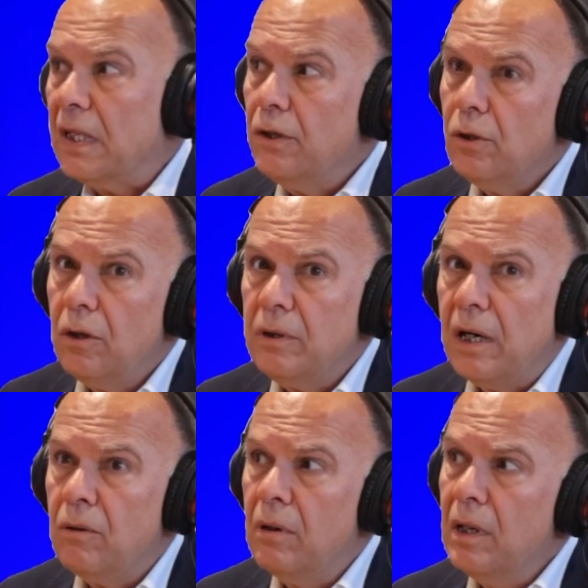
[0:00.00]

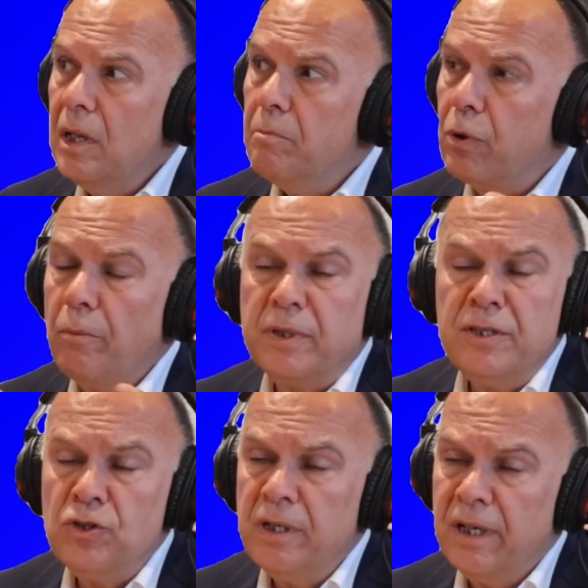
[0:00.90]
now prompt
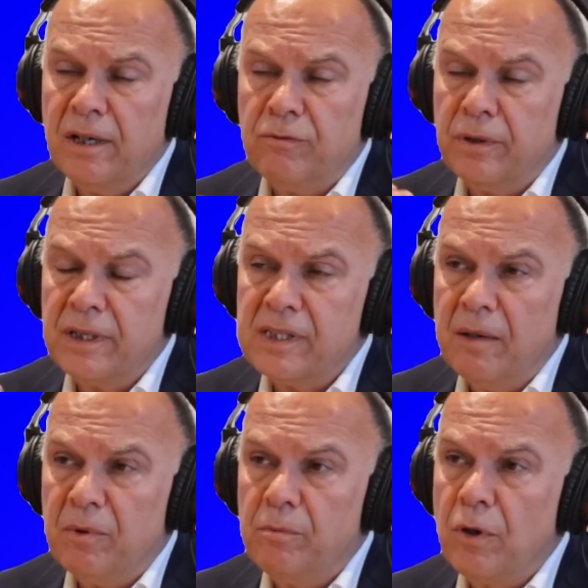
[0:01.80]
engineering, for example.